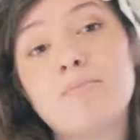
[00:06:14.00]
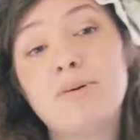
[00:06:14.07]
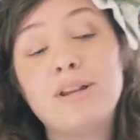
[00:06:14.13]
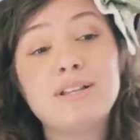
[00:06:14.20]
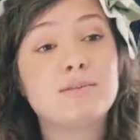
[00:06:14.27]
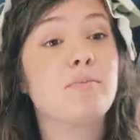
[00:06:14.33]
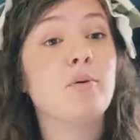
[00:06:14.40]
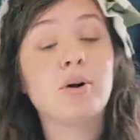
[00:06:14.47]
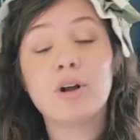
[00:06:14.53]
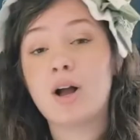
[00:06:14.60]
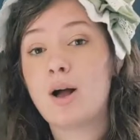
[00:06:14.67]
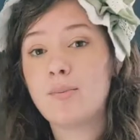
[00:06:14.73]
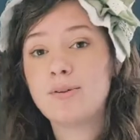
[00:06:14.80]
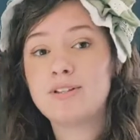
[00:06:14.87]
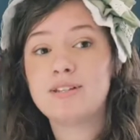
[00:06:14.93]
but it's more
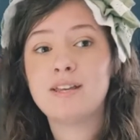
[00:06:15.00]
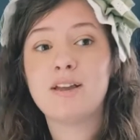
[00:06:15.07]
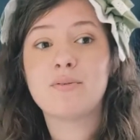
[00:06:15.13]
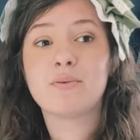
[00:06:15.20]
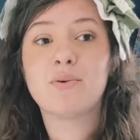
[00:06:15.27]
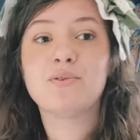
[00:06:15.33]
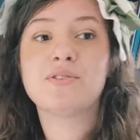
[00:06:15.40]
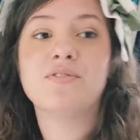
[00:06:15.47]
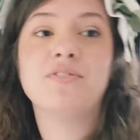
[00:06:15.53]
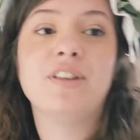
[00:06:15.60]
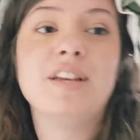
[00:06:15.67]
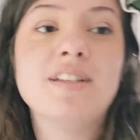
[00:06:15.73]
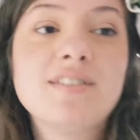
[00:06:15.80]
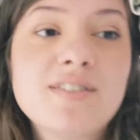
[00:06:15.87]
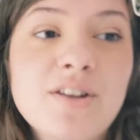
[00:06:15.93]
common to get rolls of
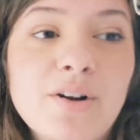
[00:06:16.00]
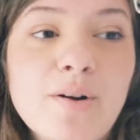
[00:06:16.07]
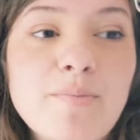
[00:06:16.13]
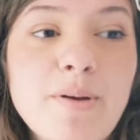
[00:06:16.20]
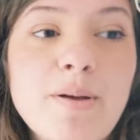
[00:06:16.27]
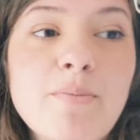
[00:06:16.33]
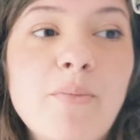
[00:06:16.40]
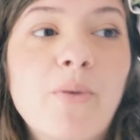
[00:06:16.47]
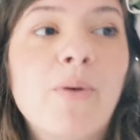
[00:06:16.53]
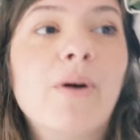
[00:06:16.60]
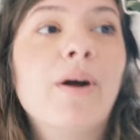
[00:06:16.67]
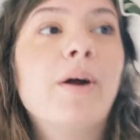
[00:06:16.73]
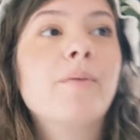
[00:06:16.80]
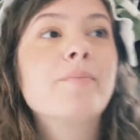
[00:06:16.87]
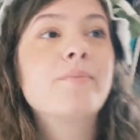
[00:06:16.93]
lace that are a bit
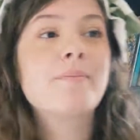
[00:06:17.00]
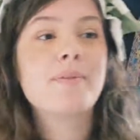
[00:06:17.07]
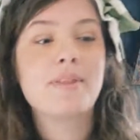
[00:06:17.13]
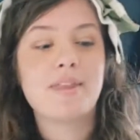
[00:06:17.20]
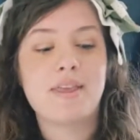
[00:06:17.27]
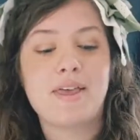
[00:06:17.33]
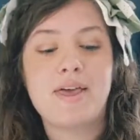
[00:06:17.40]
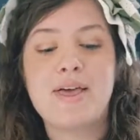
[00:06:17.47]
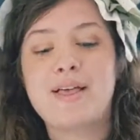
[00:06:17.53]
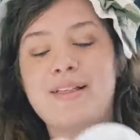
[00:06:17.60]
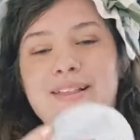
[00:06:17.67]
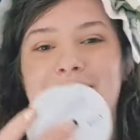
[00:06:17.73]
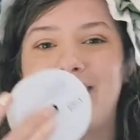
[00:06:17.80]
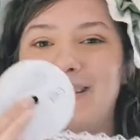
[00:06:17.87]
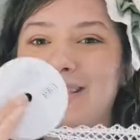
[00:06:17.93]
more
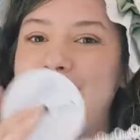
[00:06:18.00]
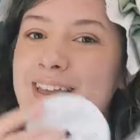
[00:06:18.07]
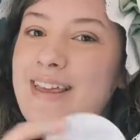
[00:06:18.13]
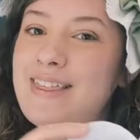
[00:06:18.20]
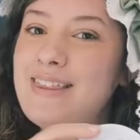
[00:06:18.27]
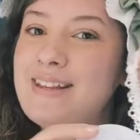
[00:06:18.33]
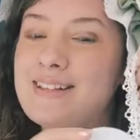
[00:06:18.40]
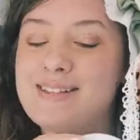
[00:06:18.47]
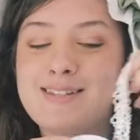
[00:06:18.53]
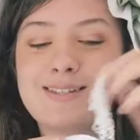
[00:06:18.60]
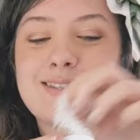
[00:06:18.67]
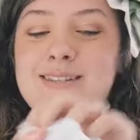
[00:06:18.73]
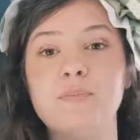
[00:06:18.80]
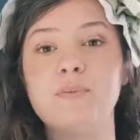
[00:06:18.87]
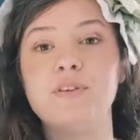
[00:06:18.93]
like this.
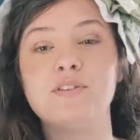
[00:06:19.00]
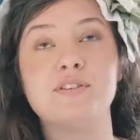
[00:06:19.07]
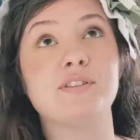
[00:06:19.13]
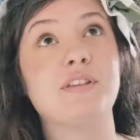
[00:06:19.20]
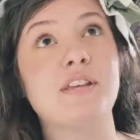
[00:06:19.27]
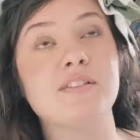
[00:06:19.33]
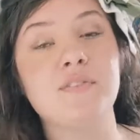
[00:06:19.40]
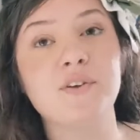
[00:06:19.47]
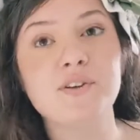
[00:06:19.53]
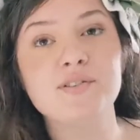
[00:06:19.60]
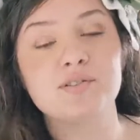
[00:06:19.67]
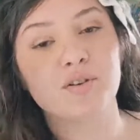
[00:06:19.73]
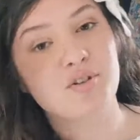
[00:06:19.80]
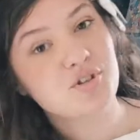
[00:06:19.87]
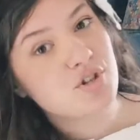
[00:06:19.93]
As far as
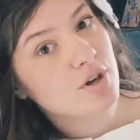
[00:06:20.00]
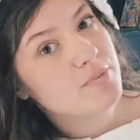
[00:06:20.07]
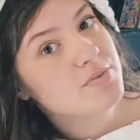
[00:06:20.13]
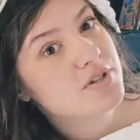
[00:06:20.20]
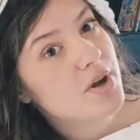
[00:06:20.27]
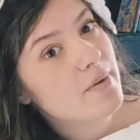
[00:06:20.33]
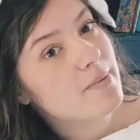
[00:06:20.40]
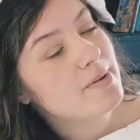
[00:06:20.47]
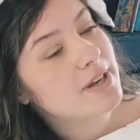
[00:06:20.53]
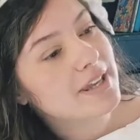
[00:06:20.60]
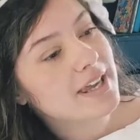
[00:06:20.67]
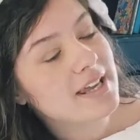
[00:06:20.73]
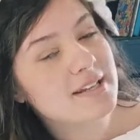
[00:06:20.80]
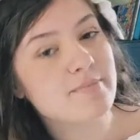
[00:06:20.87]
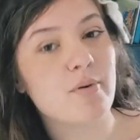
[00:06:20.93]
search terms go, I'm going to
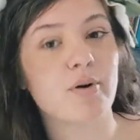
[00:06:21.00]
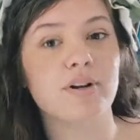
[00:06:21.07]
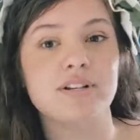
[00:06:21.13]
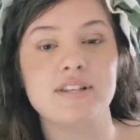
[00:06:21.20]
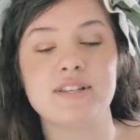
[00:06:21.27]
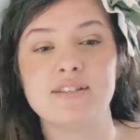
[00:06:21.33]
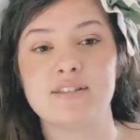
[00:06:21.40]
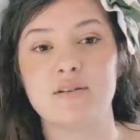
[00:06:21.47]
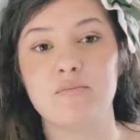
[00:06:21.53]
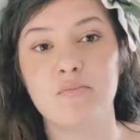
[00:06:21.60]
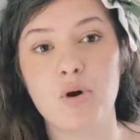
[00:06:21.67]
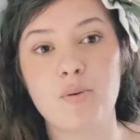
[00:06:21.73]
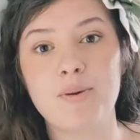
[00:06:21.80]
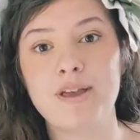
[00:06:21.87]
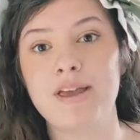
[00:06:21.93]
get more into this in a
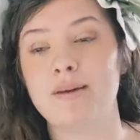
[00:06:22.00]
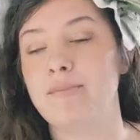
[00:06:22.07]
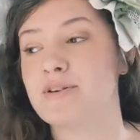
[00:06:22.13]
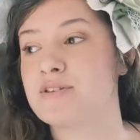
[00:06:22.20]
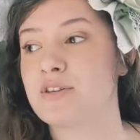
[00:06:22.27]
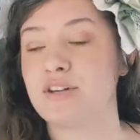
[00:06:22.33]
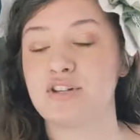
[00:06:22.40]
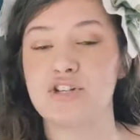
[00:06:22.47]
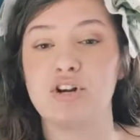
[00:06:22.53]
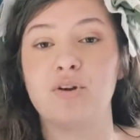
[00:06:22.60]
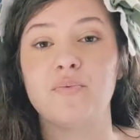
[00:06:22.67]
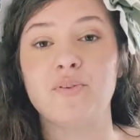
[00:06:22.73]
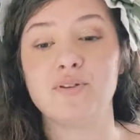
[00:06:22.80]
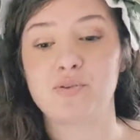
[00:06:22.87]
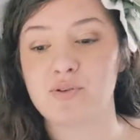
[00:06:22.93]
moment, and I'm also going to share
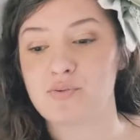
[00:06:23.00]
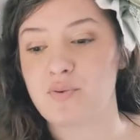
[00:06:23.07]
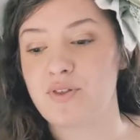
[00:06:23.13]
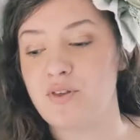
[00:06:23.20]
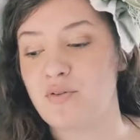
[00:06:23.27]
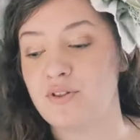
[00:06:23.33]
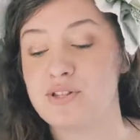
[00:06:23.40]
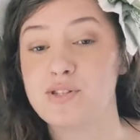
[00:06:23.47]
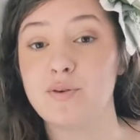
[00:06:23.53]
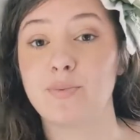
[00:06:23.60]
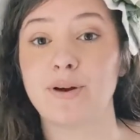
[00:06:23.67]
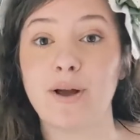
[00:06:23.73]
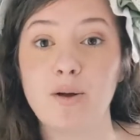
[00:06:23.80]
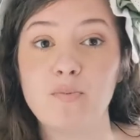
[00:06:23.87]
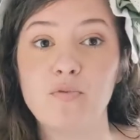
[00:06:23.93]
a resource with you that's
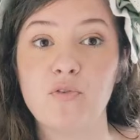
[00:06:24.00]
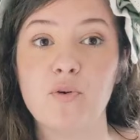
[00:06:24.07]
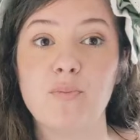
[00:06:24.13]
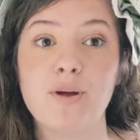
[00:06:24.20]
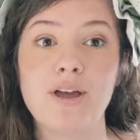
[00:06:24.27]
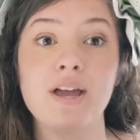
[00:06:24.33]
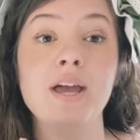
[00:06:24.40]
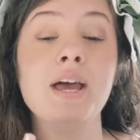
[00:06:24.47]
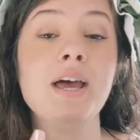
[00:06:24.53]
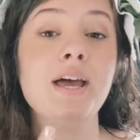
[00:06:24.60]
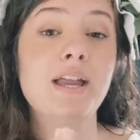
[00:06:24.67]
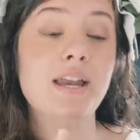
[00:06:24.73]
super helpful, but